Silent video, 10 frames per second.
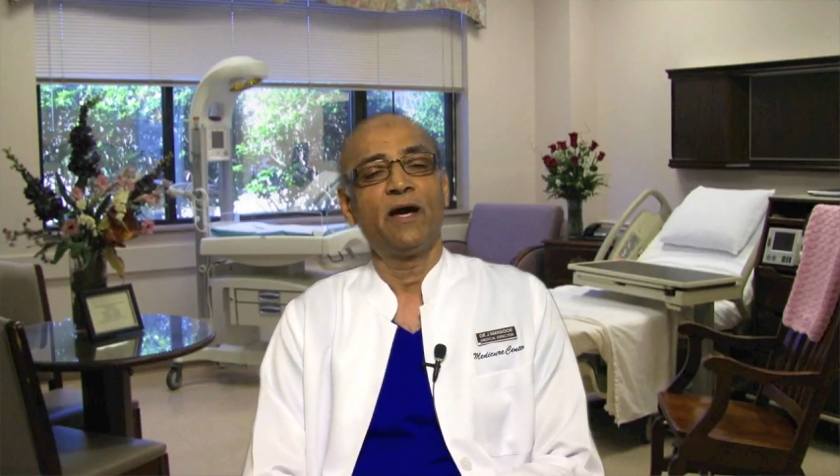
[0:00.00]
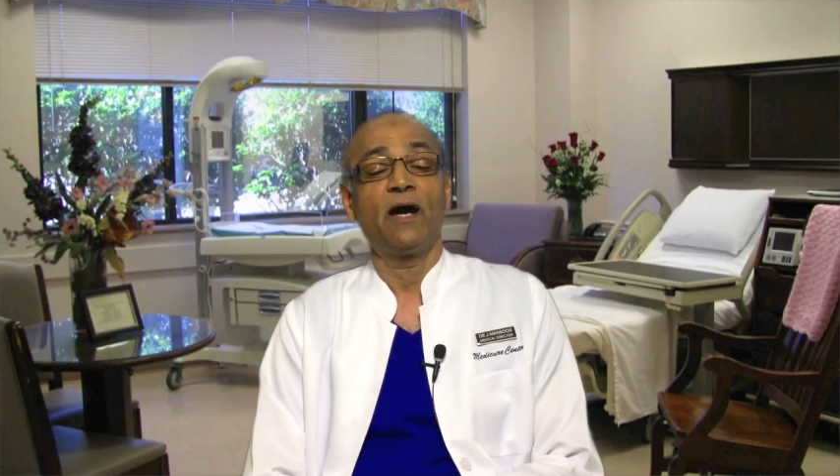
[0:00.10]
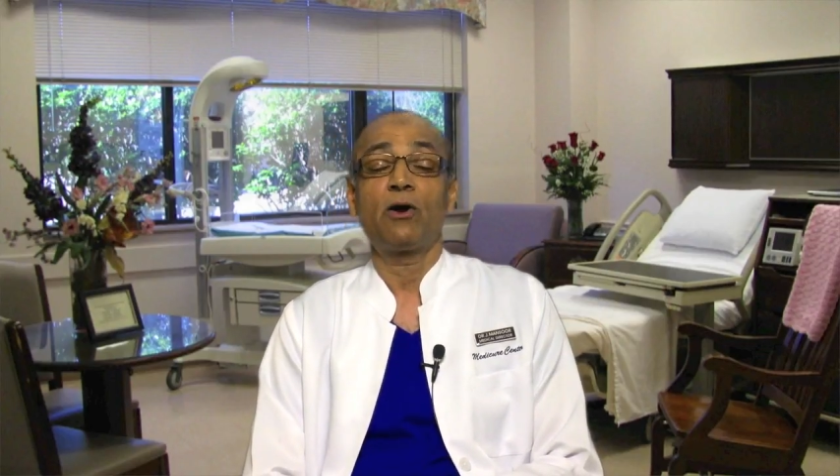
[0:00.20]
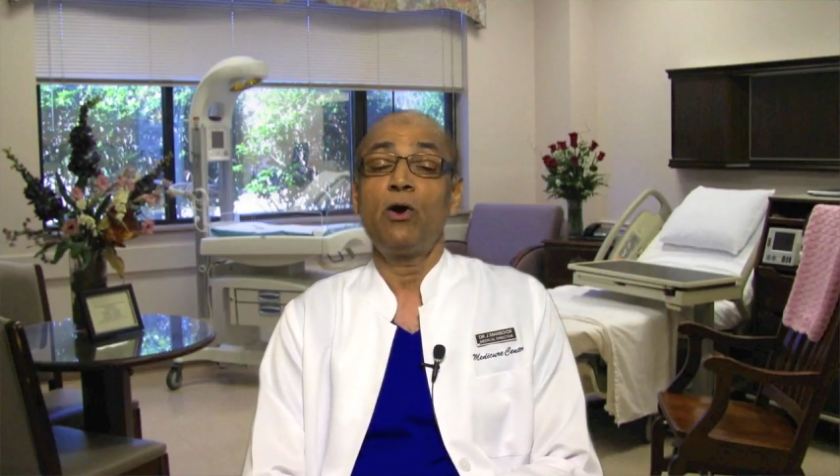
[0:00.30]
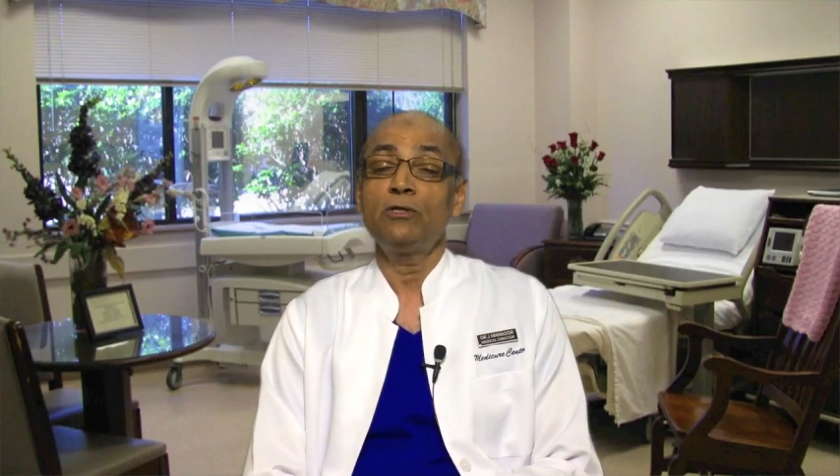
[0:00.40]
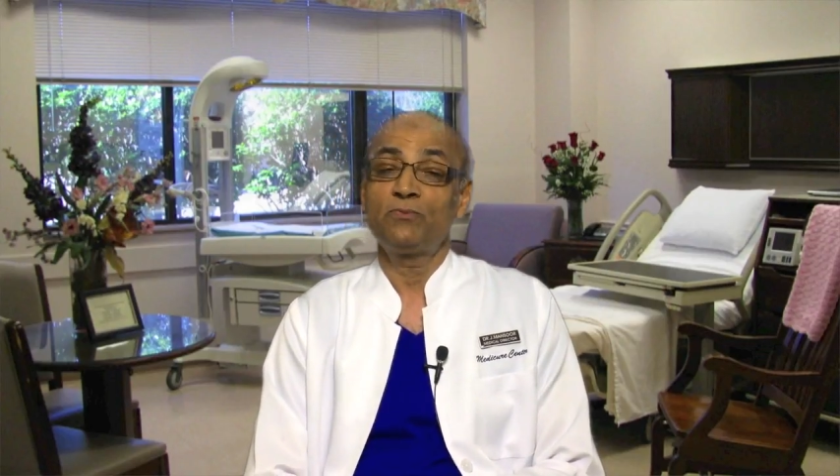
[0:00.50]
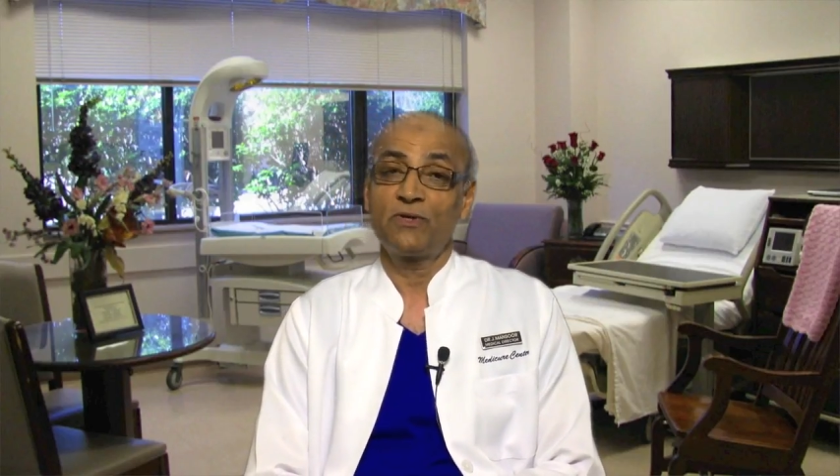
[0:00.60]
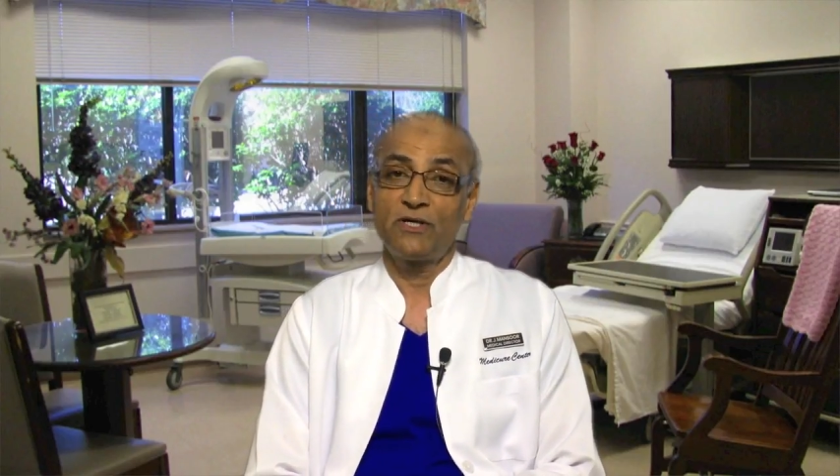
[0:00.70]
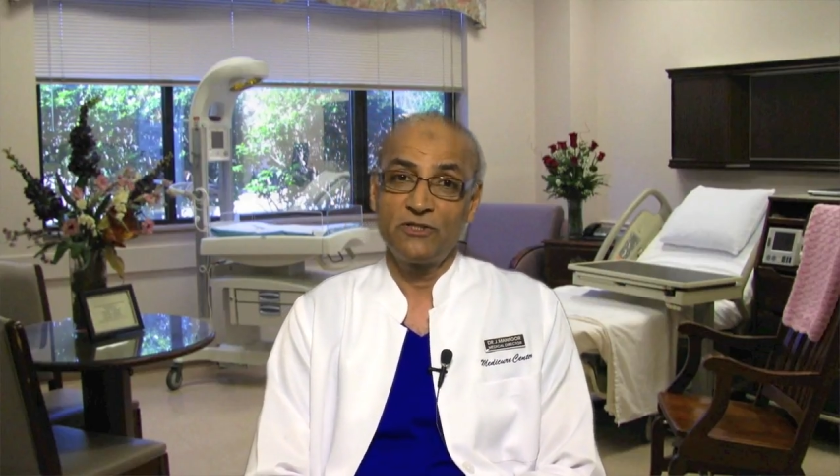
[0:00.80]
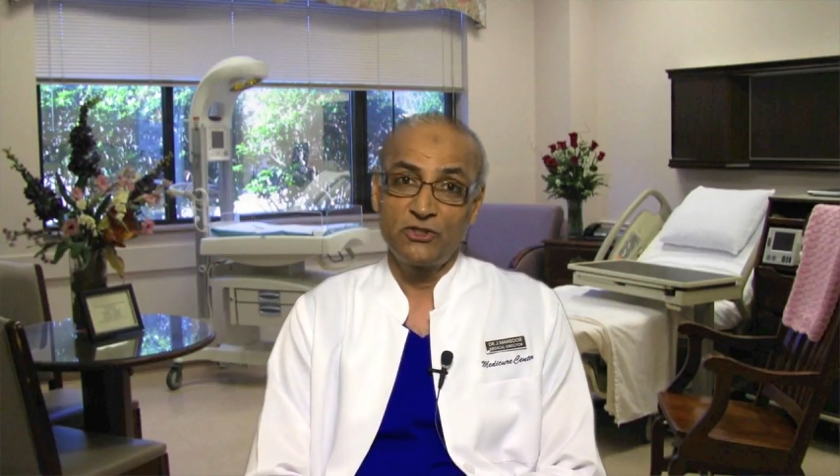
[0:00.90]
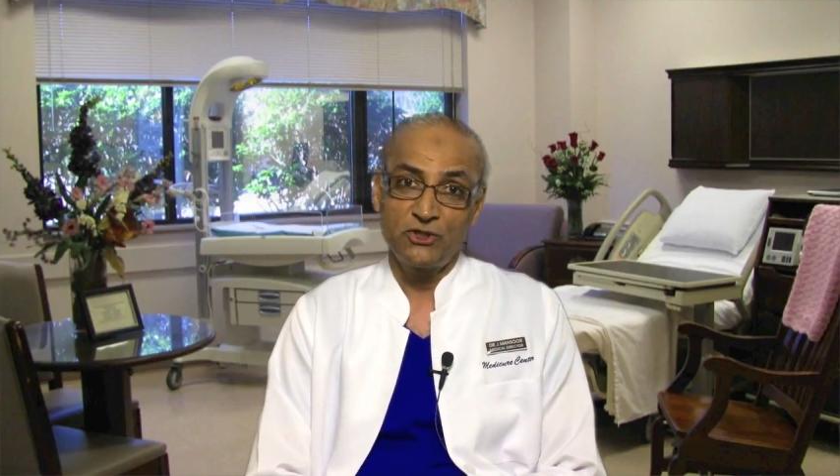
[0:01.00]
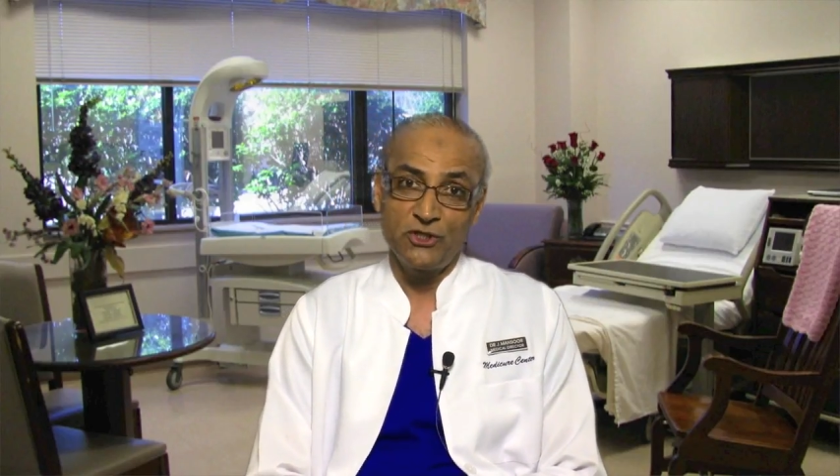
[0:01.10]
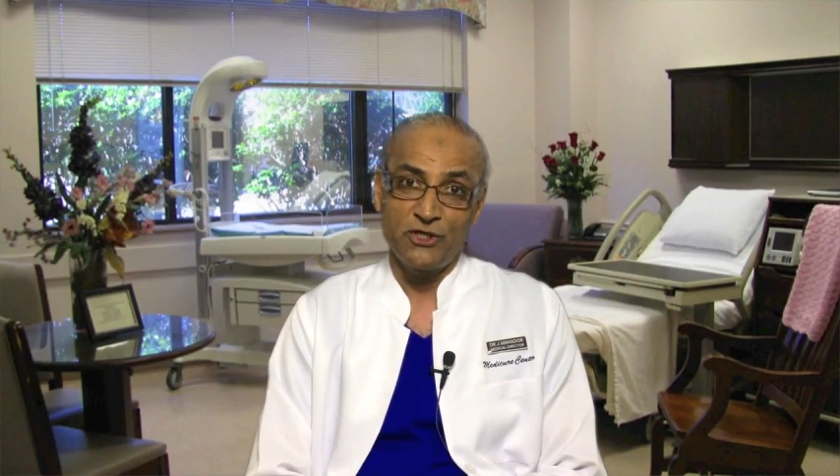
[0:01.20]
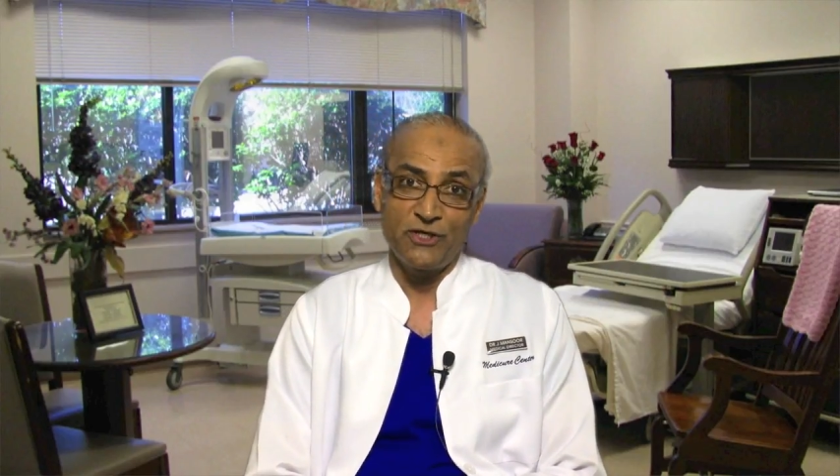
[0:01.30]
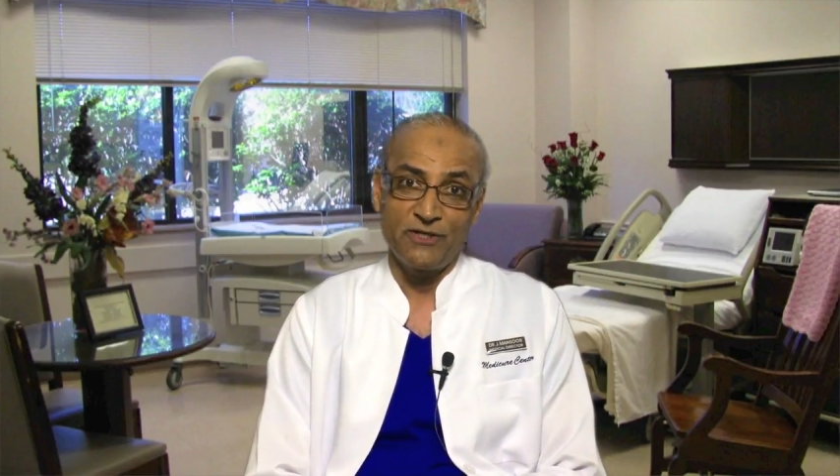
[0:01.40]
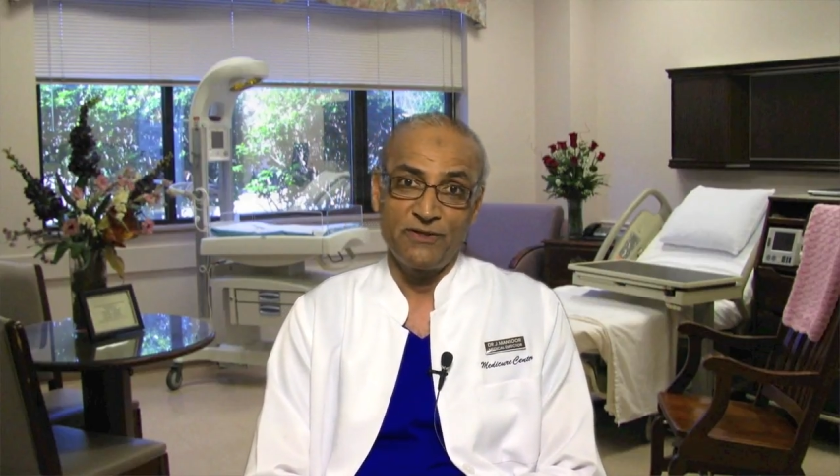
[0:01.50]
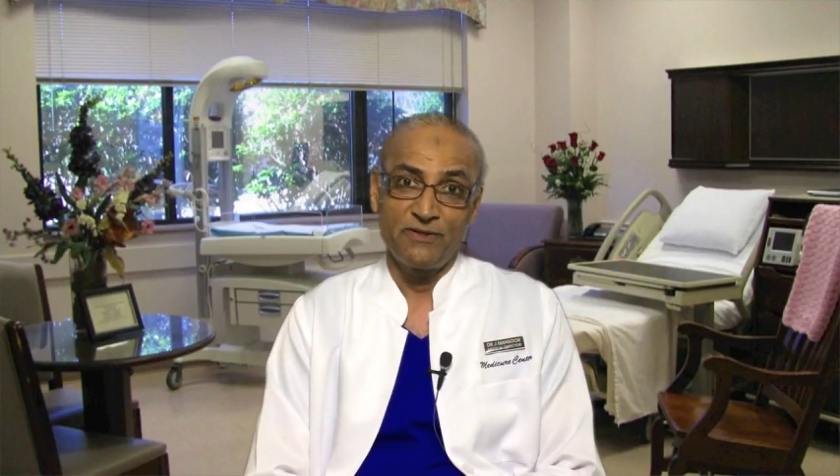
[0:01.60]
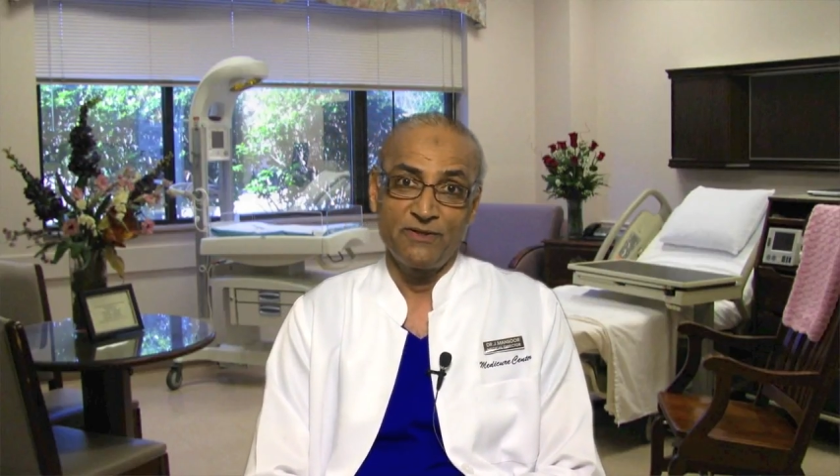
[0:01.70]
A cause for concern